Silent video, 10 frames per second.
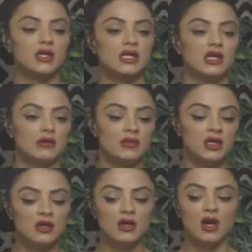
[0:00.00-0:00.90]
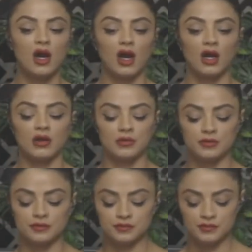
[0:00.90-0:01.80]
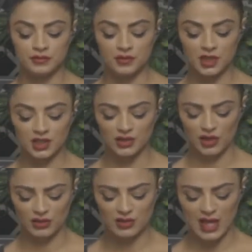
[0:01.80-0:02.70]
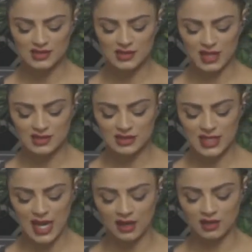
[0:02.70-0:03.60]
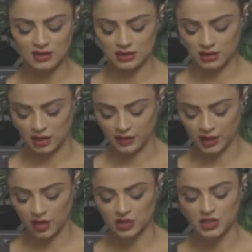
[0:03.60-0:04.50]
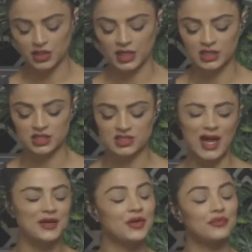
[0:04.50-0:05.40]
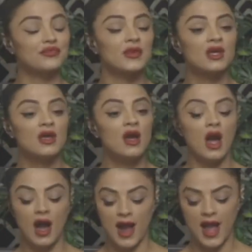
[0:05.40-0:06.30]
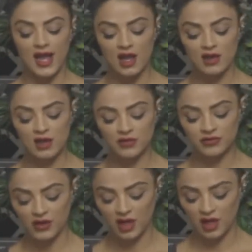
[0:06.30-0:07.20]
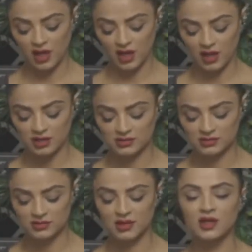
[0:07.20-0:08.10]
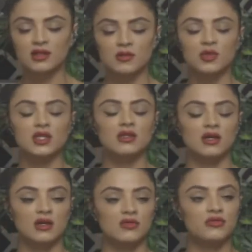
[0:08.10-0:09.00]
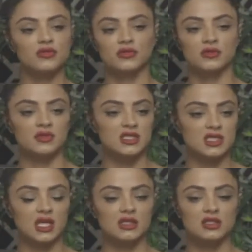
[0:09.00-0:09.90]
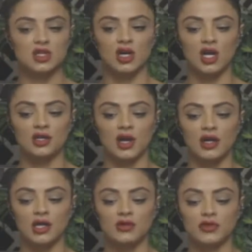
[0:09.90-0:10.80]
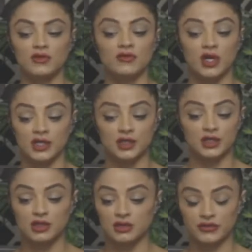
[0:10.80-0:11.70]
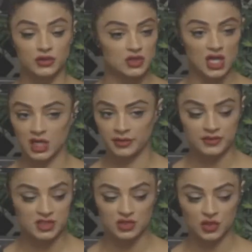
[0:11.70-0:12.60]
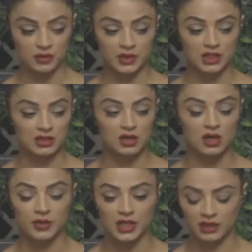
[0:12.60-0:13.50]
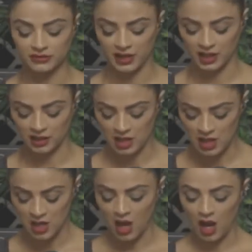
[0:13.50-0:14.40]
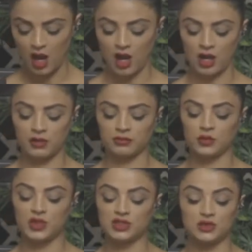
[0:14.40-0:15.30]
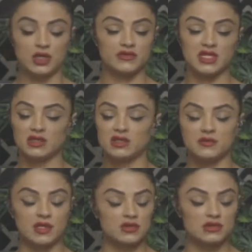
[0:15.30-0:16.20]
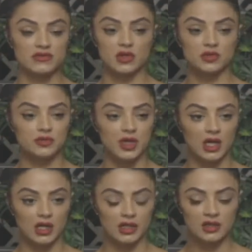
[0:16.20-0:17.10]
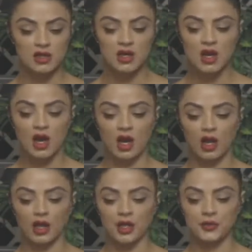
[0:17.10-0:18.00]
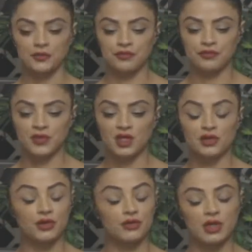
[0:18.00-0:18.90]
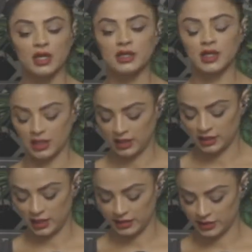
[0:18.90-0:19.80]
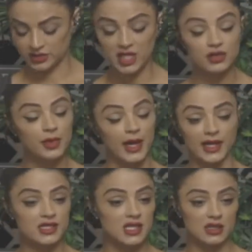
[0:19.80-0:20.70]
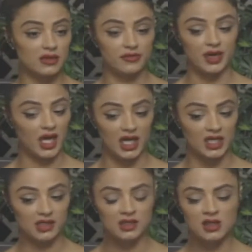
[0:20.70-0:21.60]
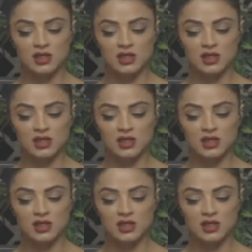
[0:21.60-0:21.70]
my name, um, that's attack on my culture. And I don't know. I have nothing but love for Miss Kelly Dodd. I have invited her a few times to join me at the Karma Cafe. We do have daily specials of humble pie, and there's other pies. I love pie,